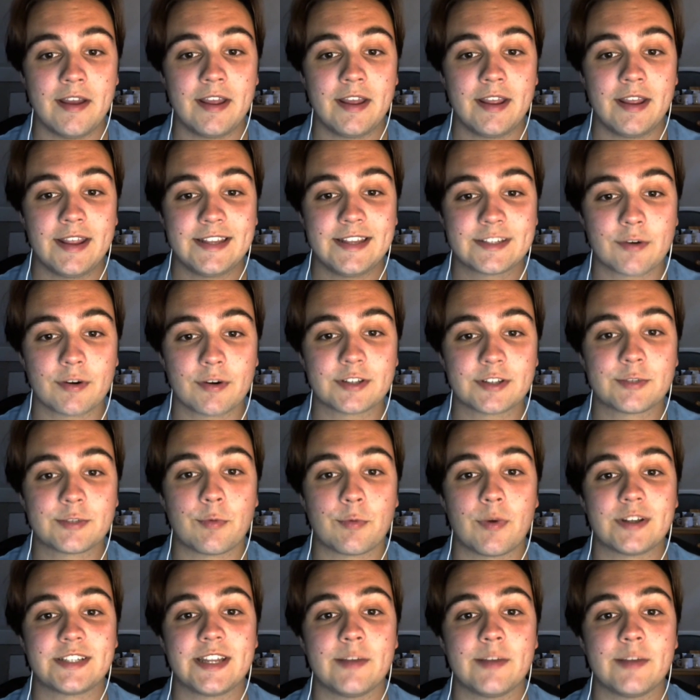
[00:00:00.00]
he scored
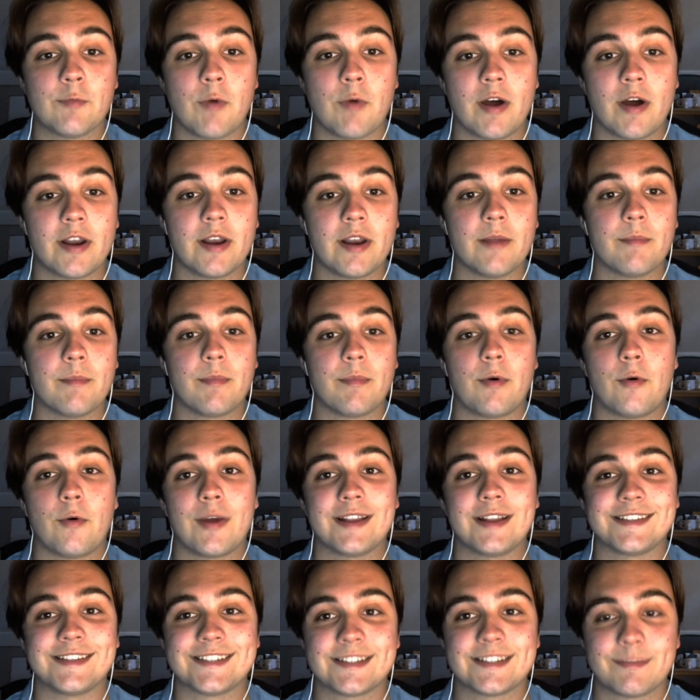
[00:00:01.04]
21
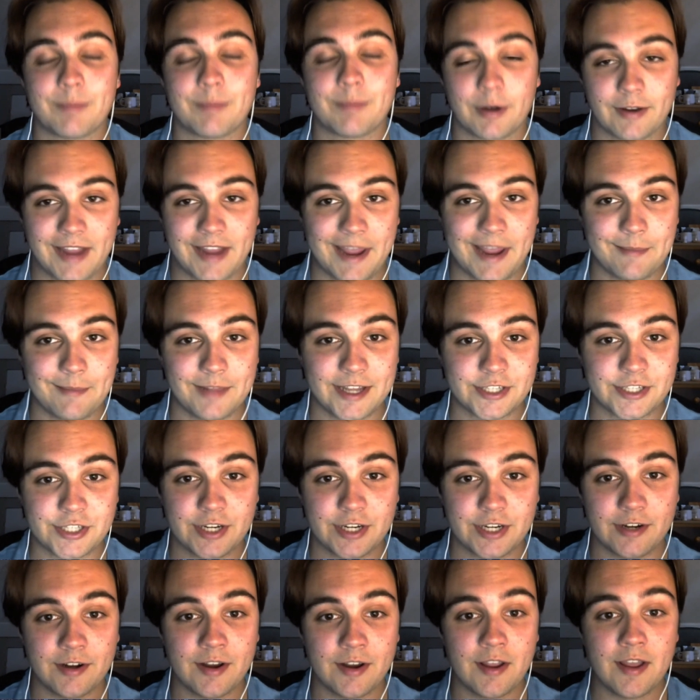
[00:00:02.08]
points per game last
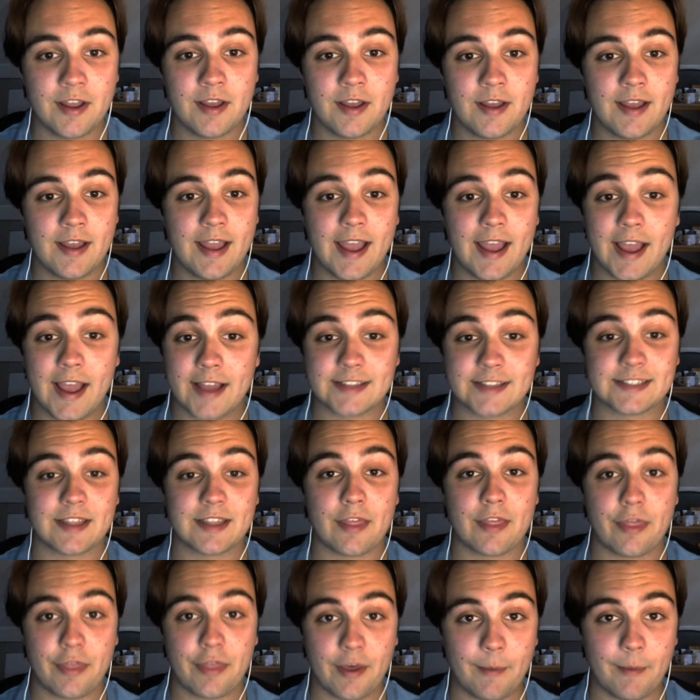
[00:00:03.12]
year as
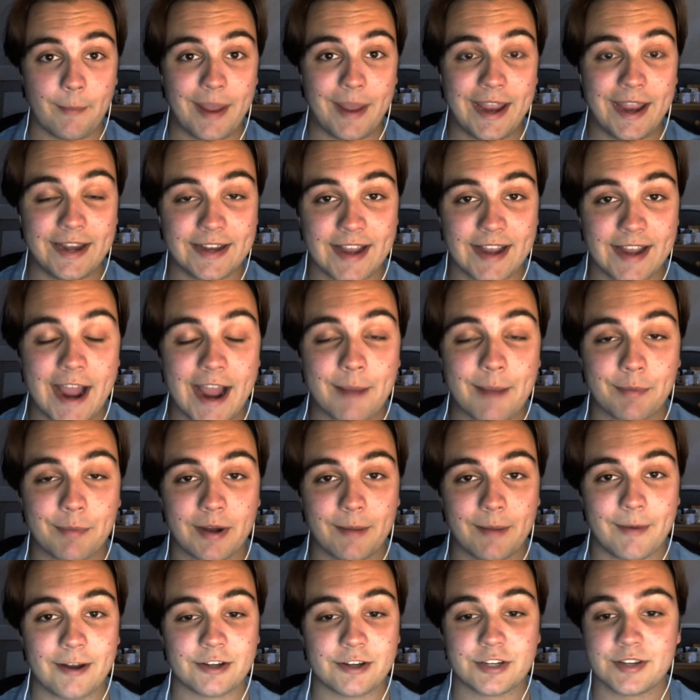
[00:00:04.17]
the main guy,
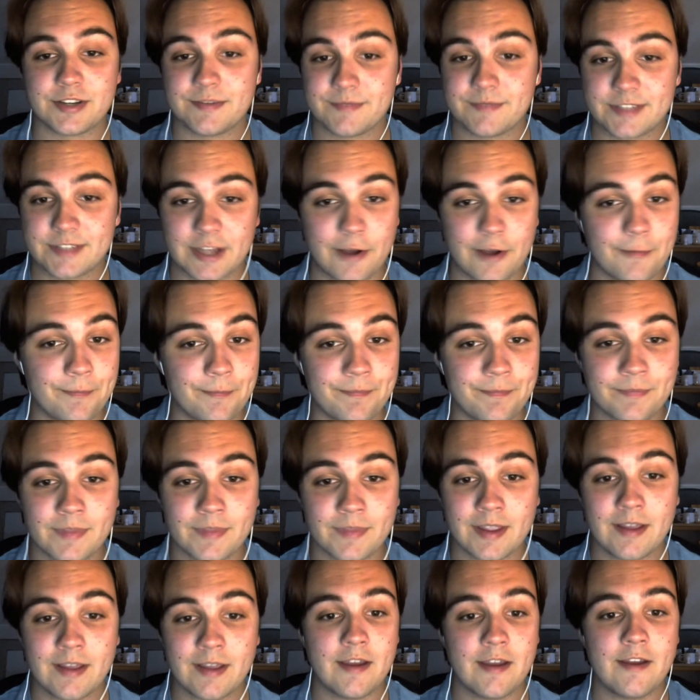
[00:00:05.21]
pretty much. So,
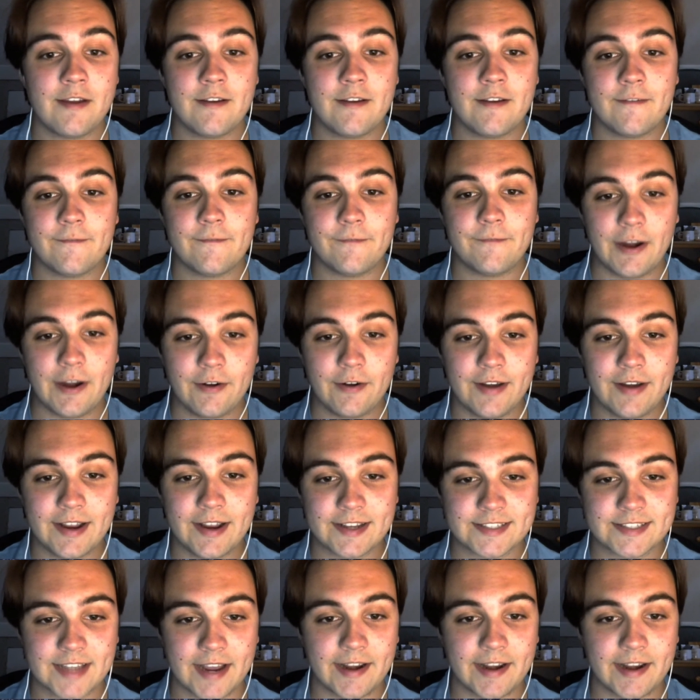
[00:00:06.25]
very
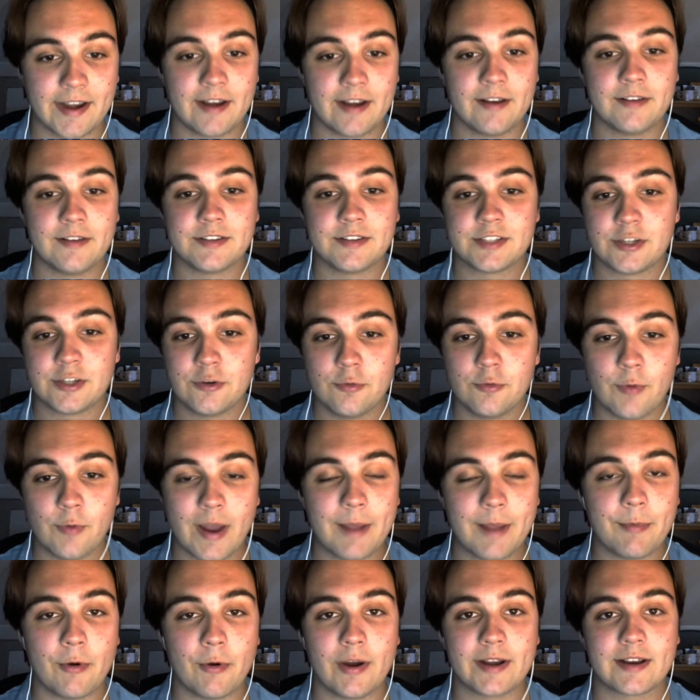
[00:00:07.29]
excited. Two
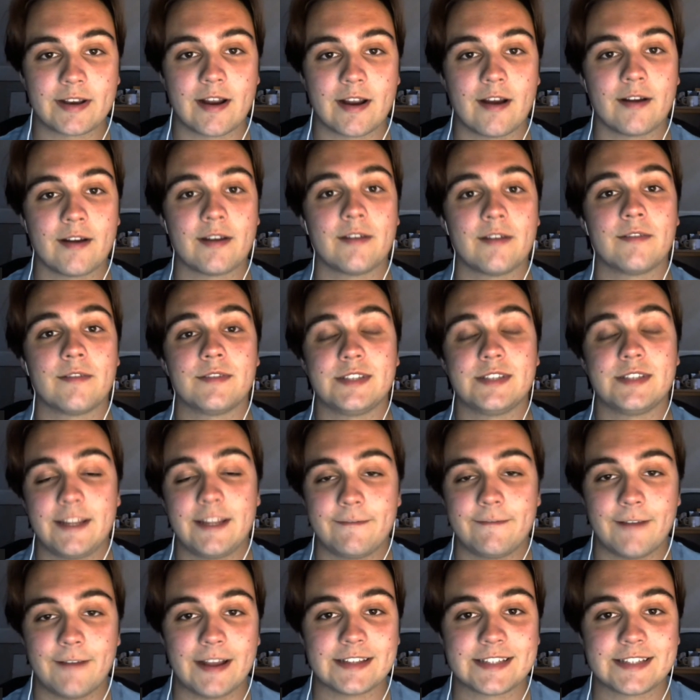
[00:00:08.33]
way point guard.
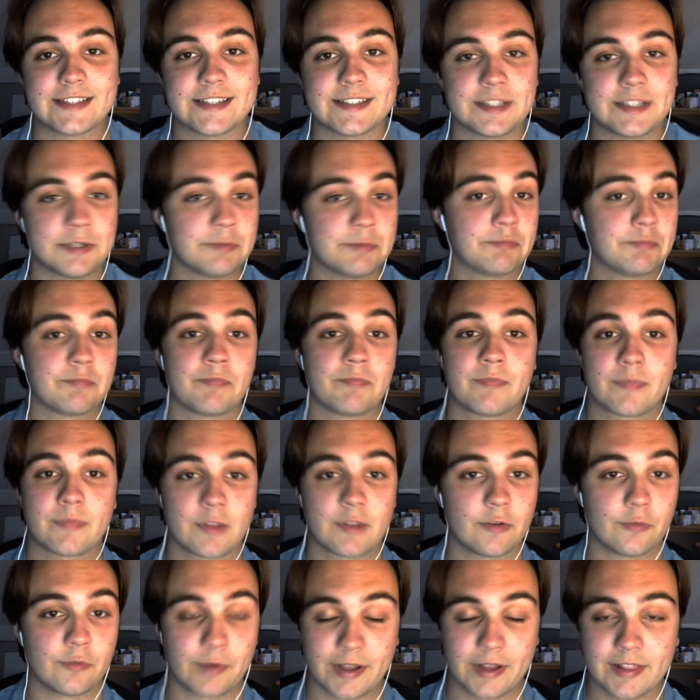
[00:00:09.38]
Defense is
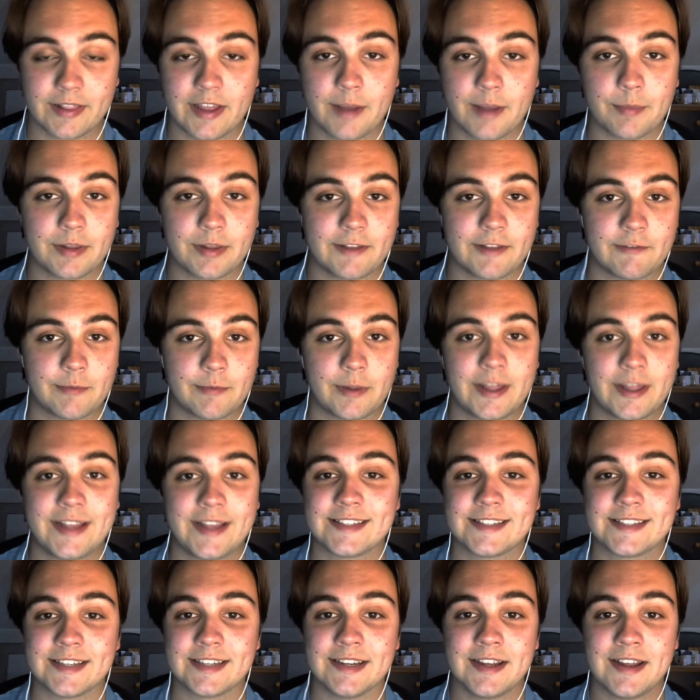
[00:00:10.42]
really unbelievable.
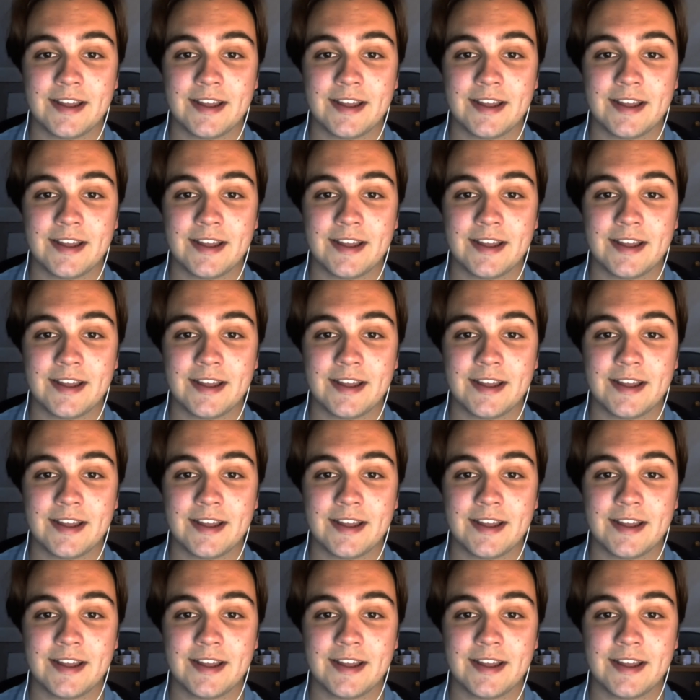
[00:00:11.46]
He's.